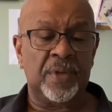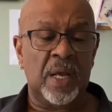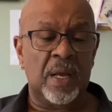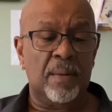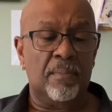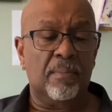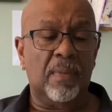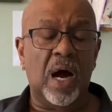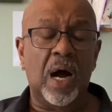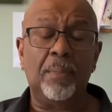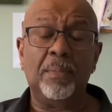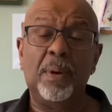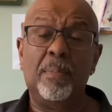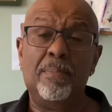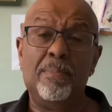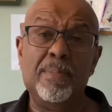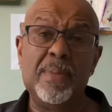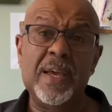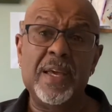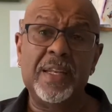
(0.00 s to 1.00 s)
Mom
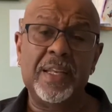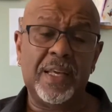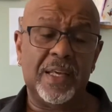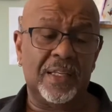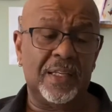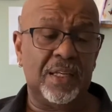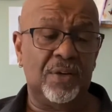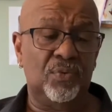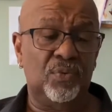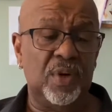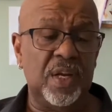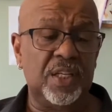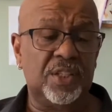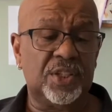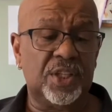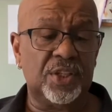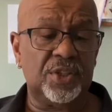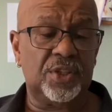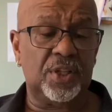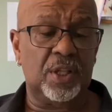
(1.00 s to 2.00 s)
immediately reached
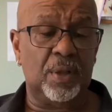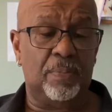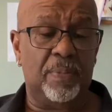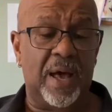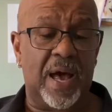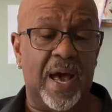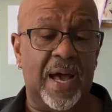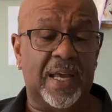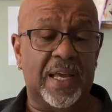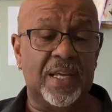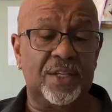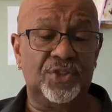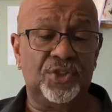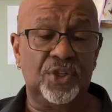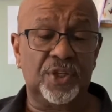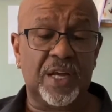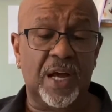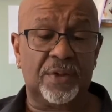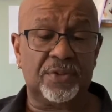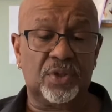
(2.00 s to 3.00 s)
into the bag and took
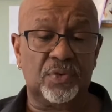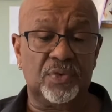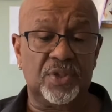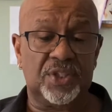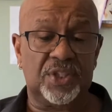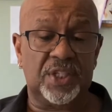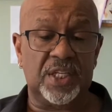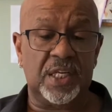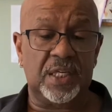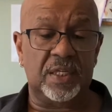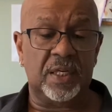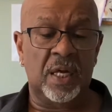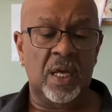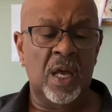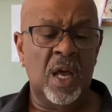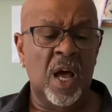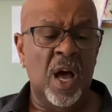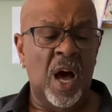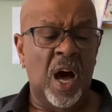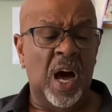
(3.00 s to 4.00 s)
out the receipt.
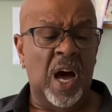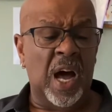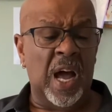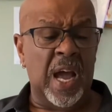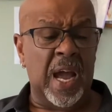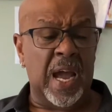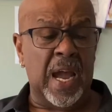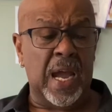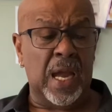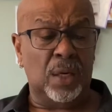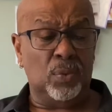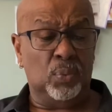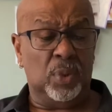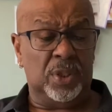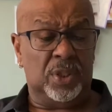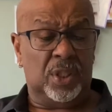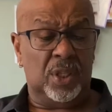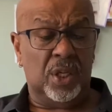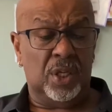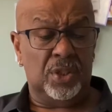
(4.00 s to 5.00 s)
A hand went
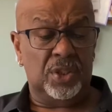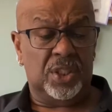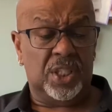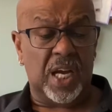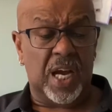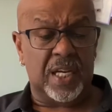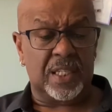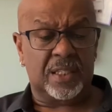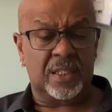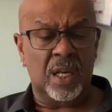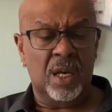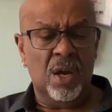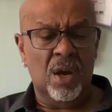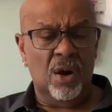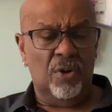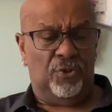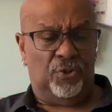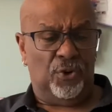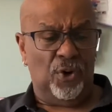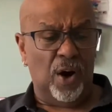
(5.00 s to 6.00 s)
to her chest.
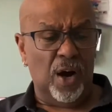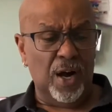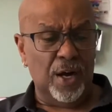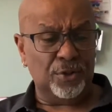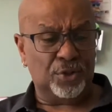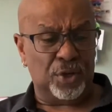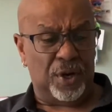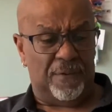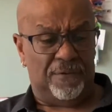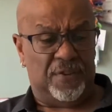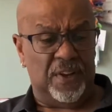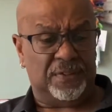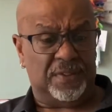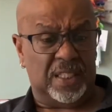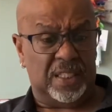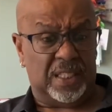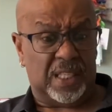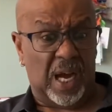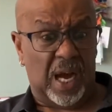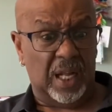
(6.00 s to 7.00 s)

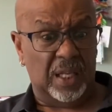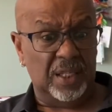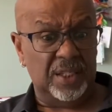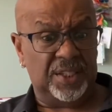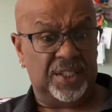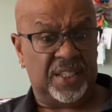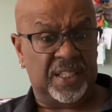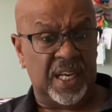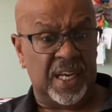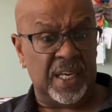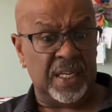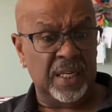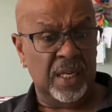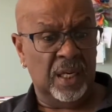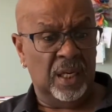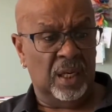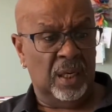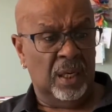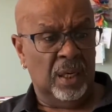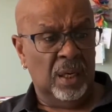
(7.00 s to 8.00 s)
$450, Sid?
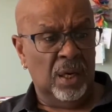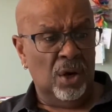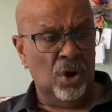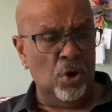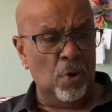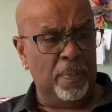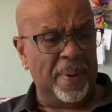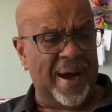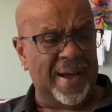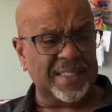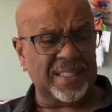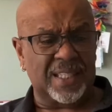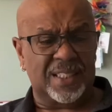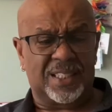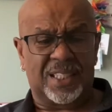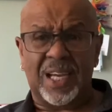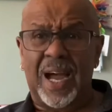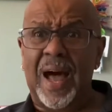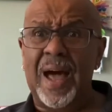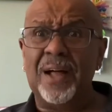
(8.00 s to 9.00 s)
Who buys a
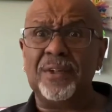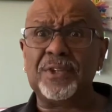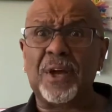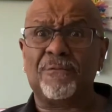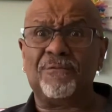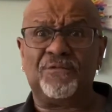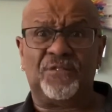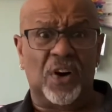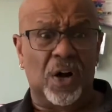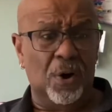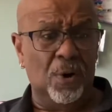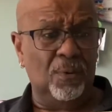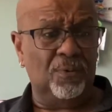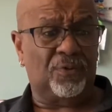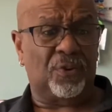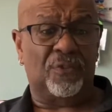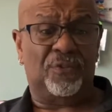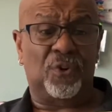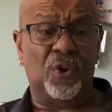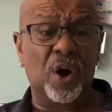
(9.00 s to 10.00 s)
child a phone for
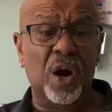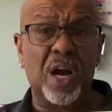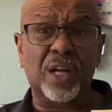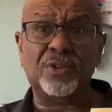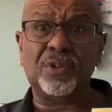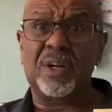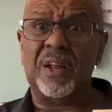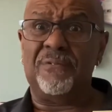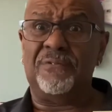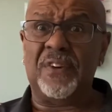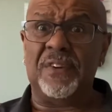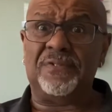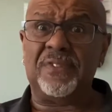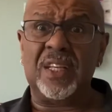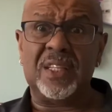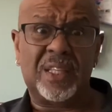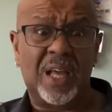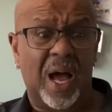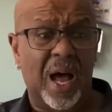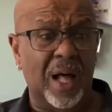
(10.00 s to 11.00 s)

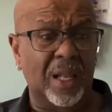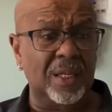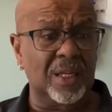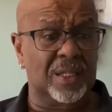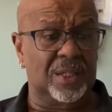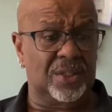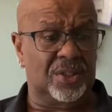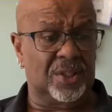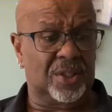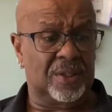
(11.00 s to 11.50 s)
$450?